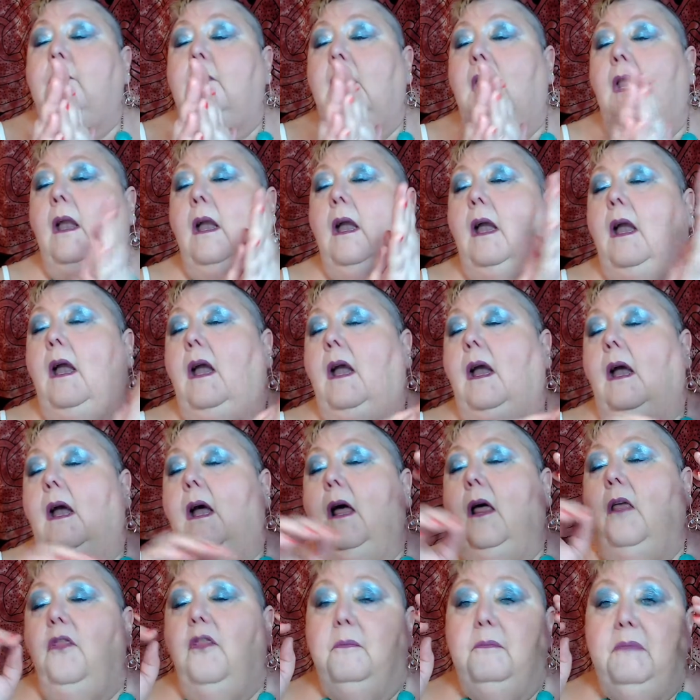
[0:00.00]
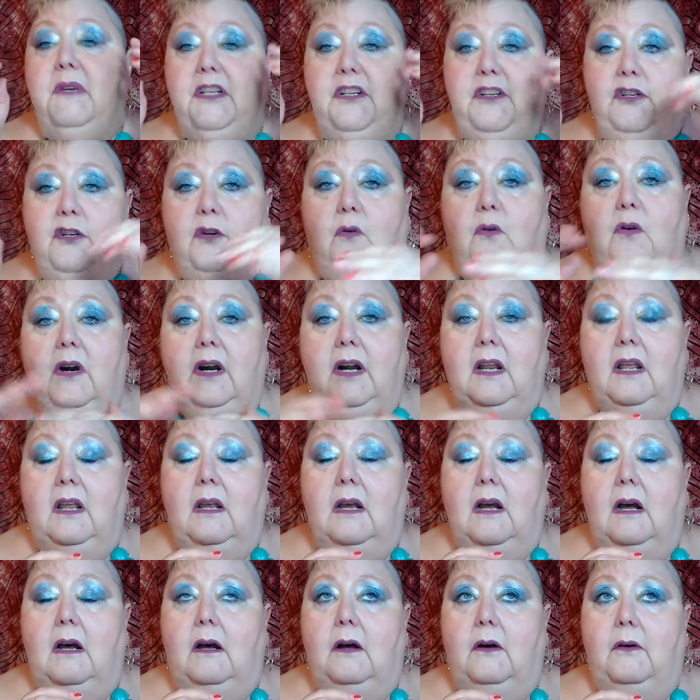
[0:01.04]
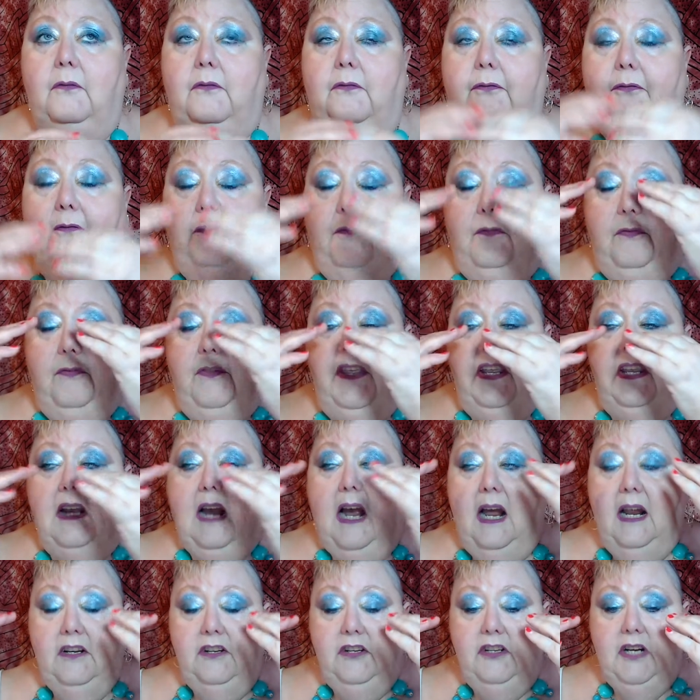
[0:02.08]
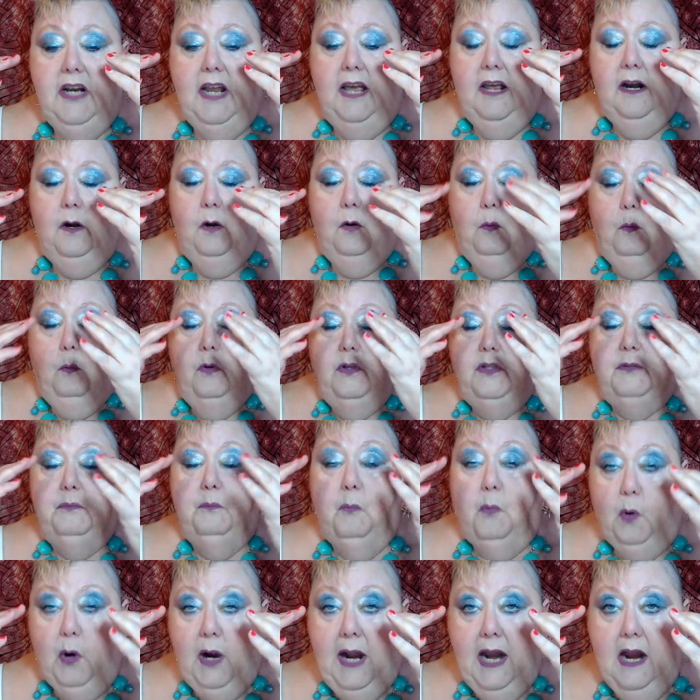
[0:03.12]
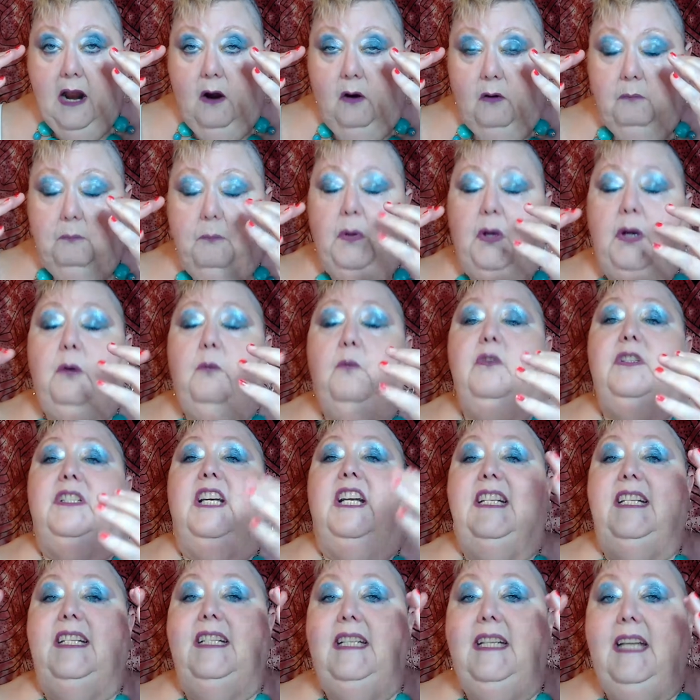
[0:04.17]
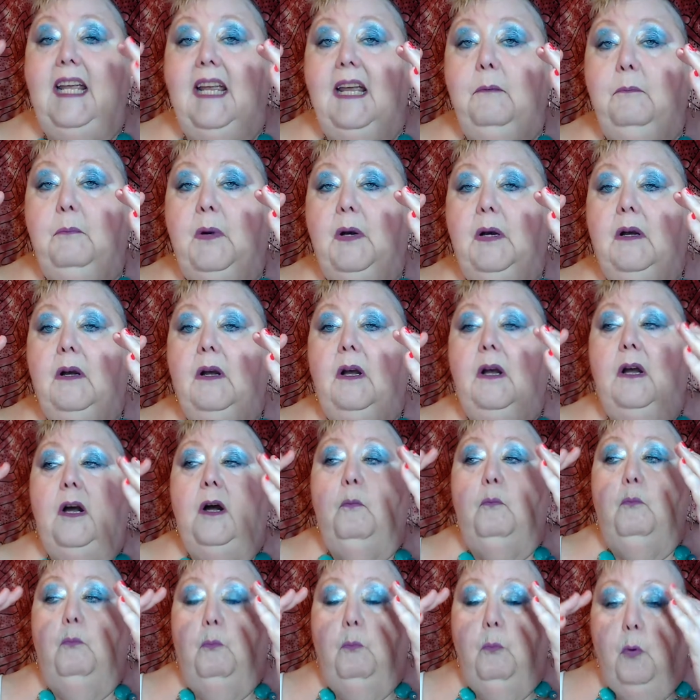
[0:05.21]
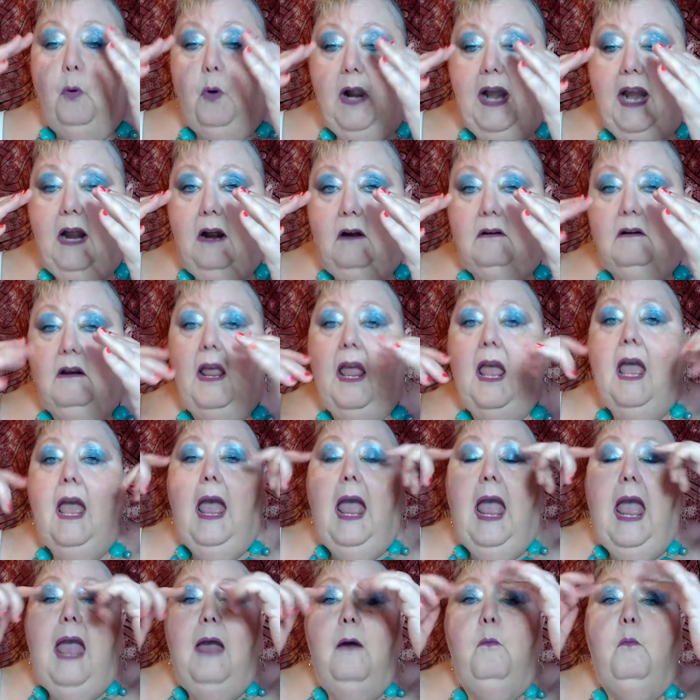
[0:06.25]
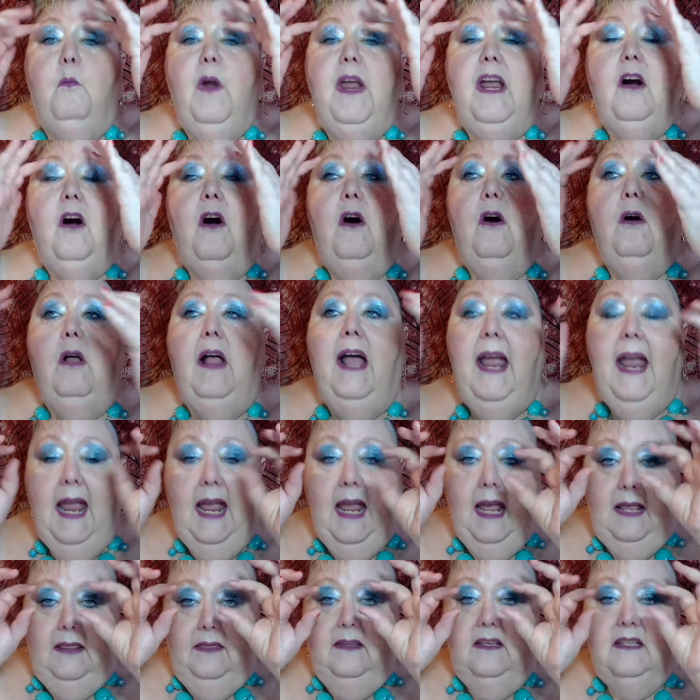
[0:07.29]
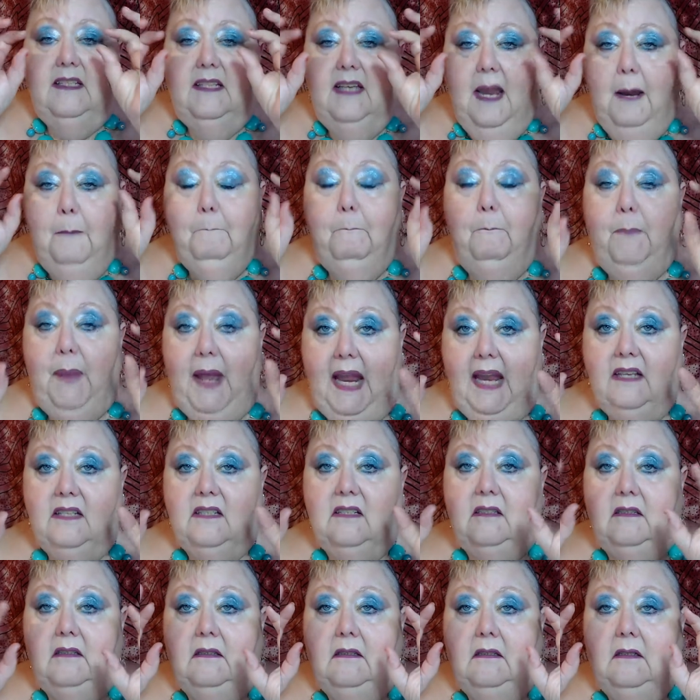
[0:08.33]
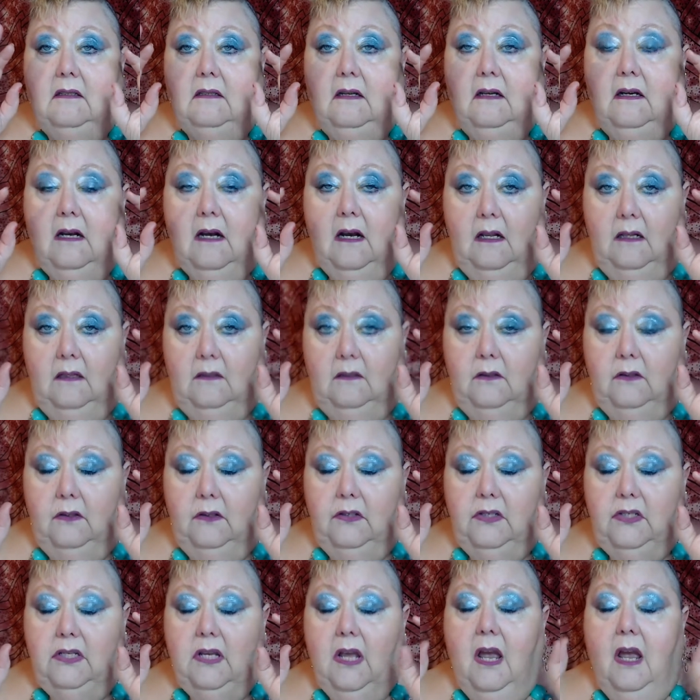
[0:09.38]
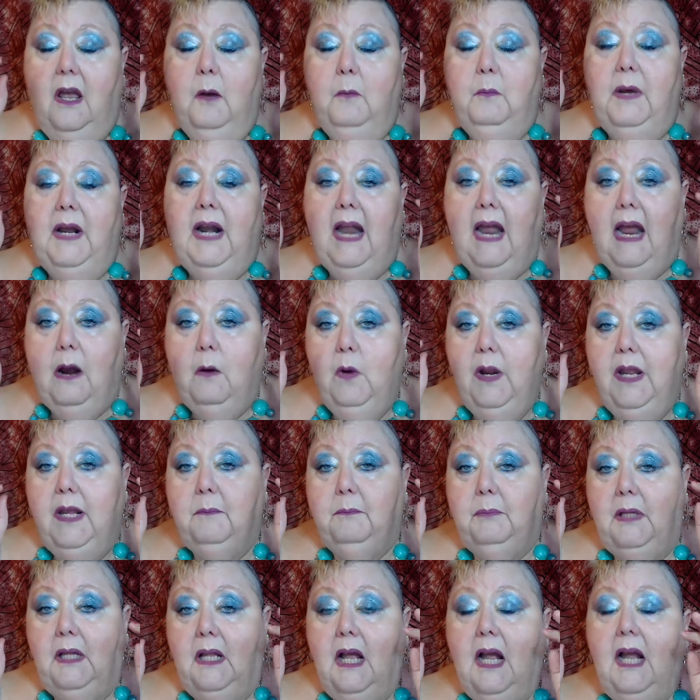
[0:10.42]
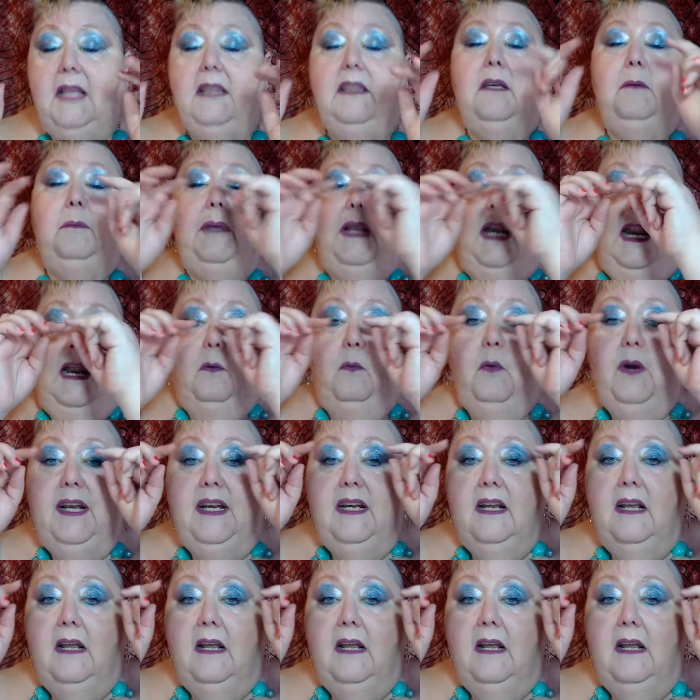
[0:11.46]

The majority of the eyeshadow was brown, but it was a deep brown. And we all had the same base colors, but how we applied them and how we did our